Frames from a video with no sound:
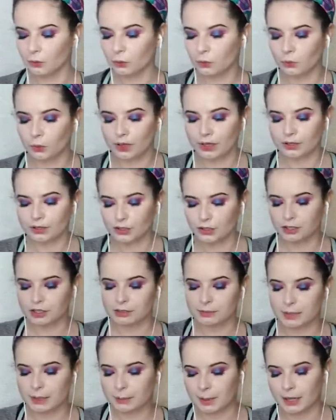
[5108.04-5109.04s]
what
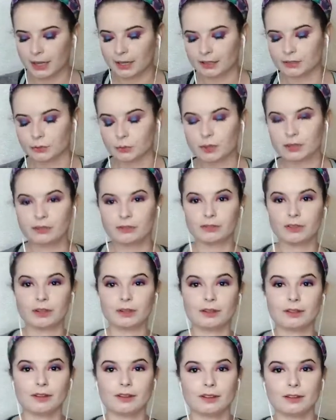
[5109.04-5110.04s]
intrigued me about it is one of
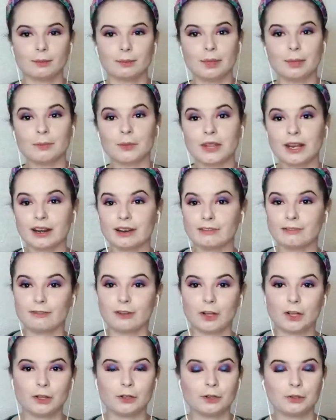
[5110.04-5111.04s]
the people that I
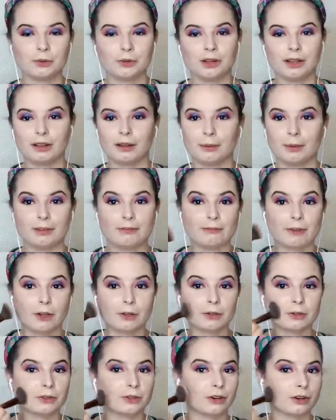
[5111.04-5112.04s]
follow, I
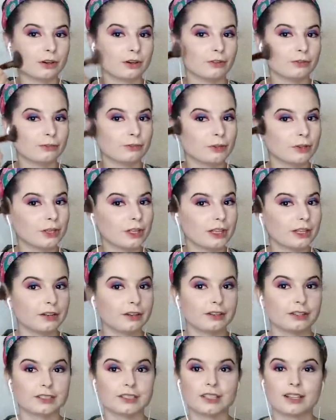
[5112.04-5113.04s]
followed her for
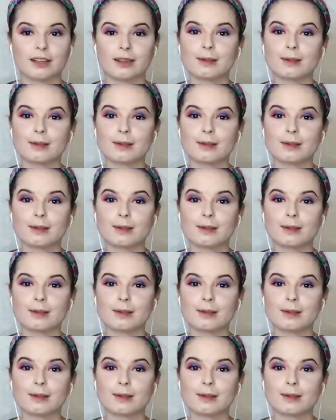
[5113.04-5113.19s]
years,